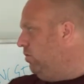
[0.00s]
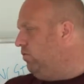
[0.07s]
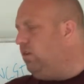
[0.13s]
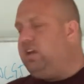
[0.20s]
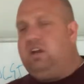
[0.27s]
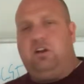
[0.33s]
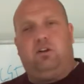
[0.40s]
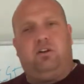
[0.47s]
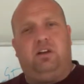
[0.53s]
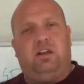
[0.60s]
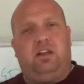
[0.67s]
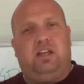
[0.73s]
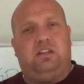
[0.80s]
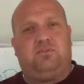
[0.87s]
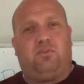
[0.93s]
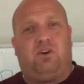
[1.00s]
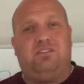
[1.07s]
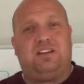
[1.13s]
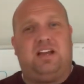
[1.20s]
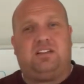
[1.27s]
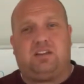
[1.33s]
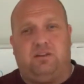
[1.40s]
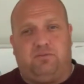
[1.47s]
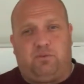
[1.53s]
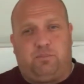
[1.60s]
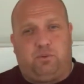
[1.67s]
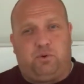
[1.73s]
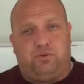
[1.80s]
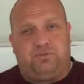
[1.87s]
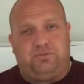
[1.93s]
over here as far as asking for
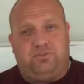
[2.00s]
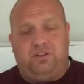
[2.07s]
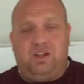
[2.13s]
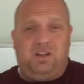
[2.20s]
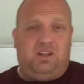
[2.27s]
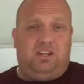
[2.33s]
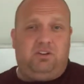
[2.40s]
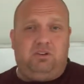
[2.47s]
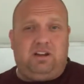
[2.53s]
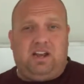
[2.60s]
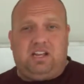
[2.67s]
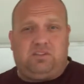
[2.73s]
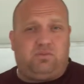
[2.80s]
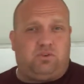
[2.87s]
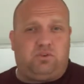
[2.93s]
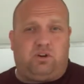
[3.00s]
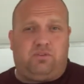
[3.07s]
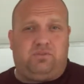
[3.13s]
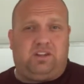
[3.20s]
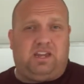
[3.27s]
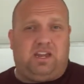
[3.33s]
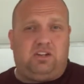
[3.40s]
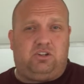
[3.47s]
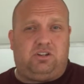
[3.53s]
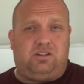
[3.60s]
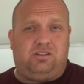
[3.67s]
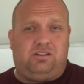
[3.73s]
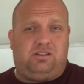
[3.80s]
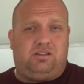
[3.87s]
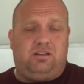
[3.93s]
proof. You can ask for
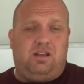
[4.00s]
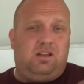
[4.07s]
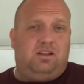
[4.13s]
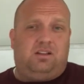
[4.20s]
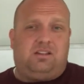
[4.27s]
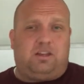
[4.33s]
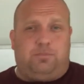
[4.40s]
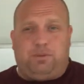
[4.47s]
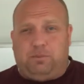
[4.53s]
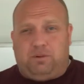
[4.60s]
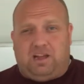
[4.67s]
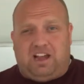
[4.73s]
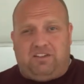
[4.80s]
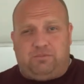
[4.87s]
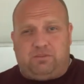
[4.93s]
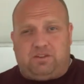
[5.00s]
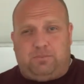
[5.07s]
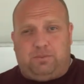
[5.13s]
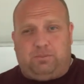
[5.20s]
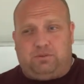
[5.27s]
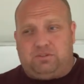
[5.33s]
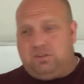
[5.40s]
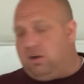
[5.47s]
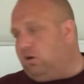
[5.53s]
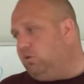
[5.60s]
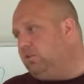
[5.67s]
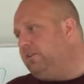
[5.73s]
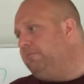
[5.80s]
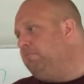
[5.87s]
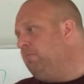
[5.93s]
certifications. Some people have them, some people don't.